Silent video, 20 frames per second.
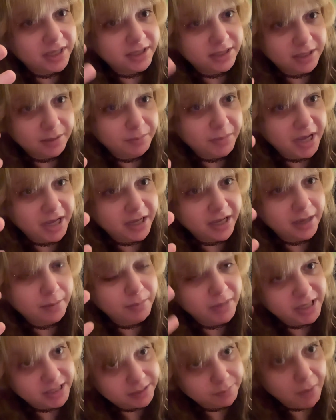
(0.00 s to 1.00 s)
to making
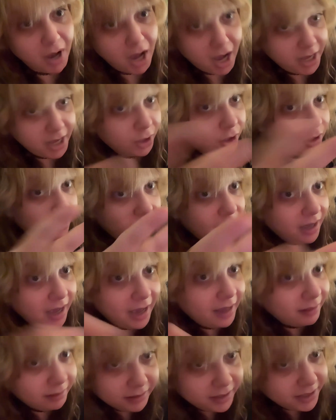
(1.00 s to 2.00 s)
me smile,
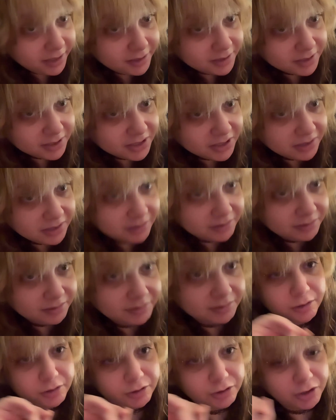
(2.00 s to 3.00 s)
at least.
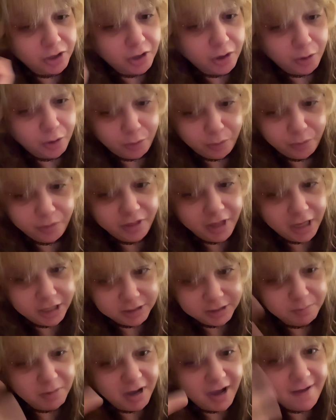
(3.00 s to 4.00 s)
So
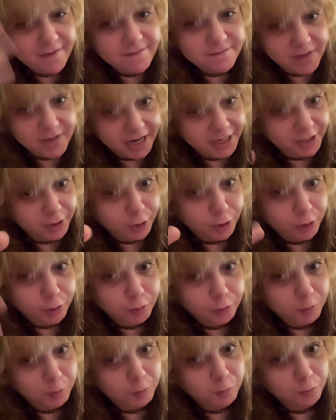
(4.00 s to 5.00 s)
that's my final
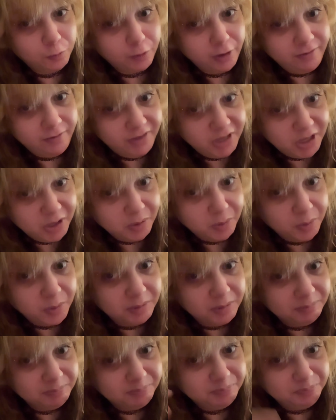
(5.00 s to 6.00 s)
review
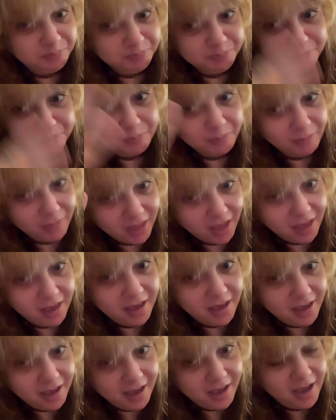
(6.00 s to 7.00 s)

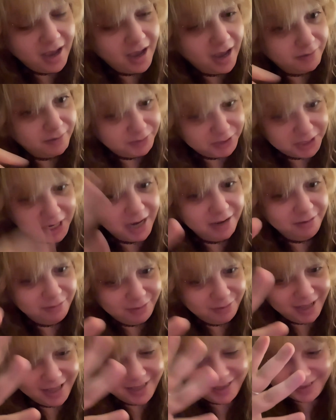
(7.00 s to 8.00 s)
of
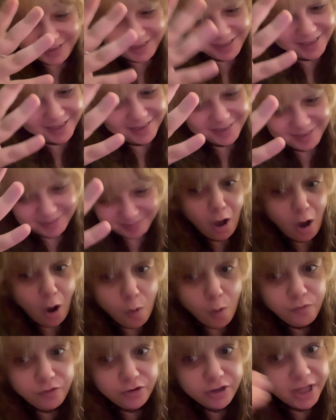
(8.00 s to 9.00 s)
Seinfeld.
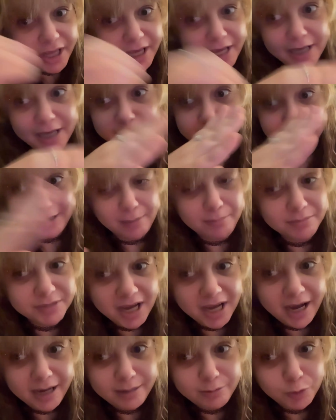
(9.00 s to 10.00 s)
Hopefully
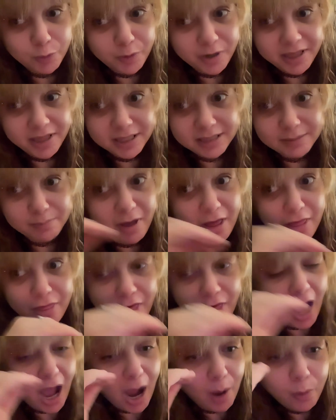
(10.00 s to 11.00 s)
sometime during this month
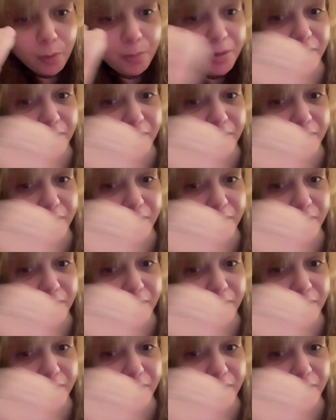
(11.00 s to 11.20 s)
I will be